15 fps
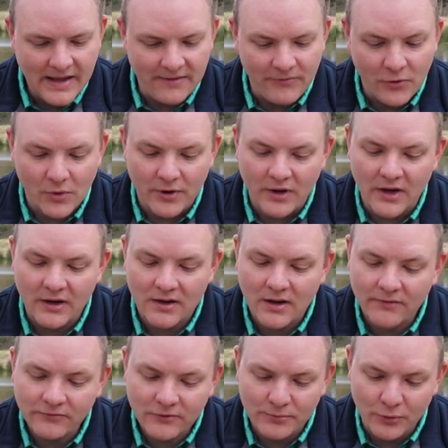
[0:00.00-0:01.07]
If you are not
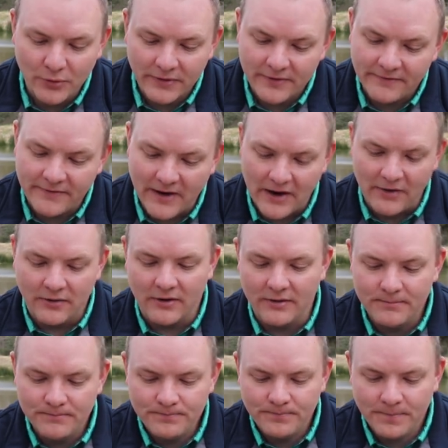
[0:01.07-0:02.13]
comfortable with a
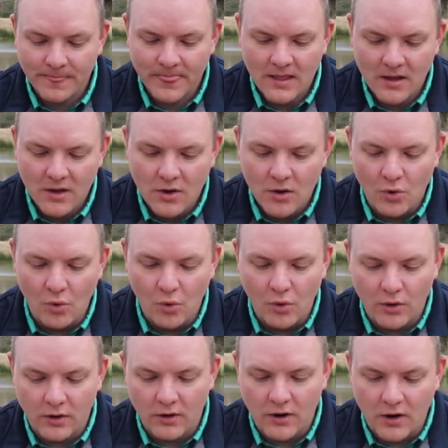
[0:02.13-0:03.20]
firearm
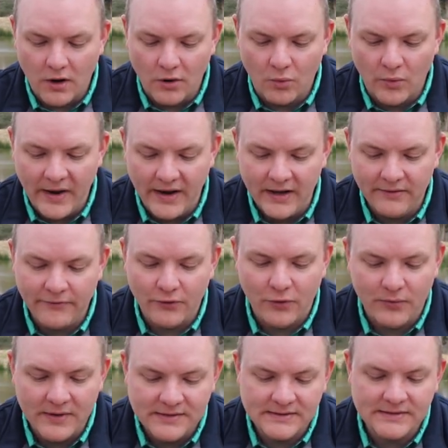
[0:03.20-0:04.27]
or are waiting for
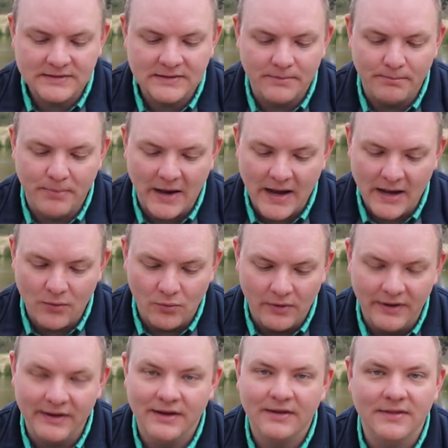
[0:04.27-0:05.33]
a reason to buy
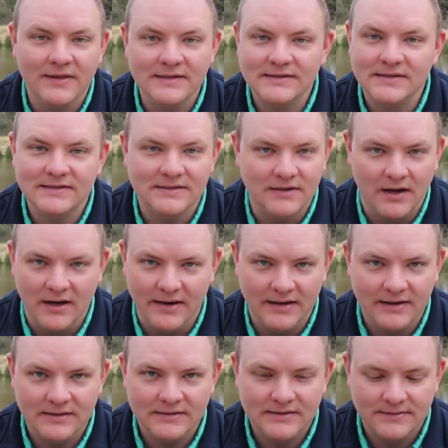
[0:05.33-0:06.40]
one, this is not
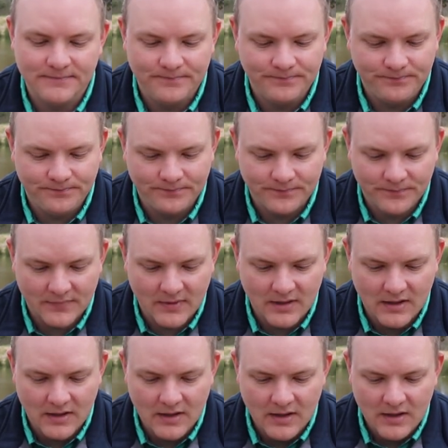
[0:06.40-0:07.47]
it.
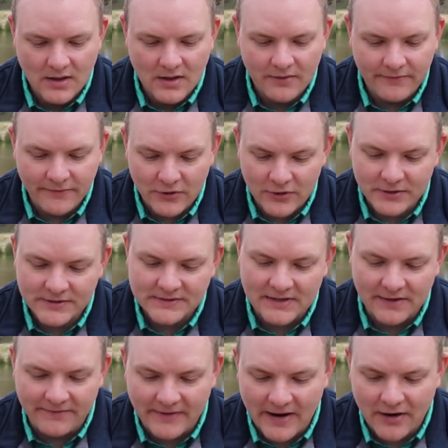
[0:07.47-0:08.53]
First,
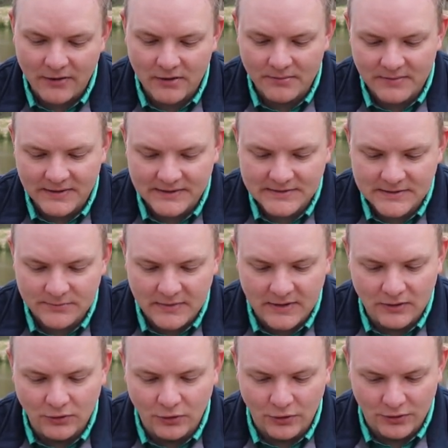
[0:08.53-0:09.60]
a firearm needs to
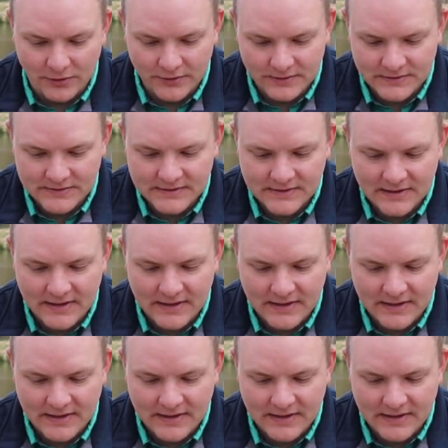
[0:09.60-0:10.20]
be learned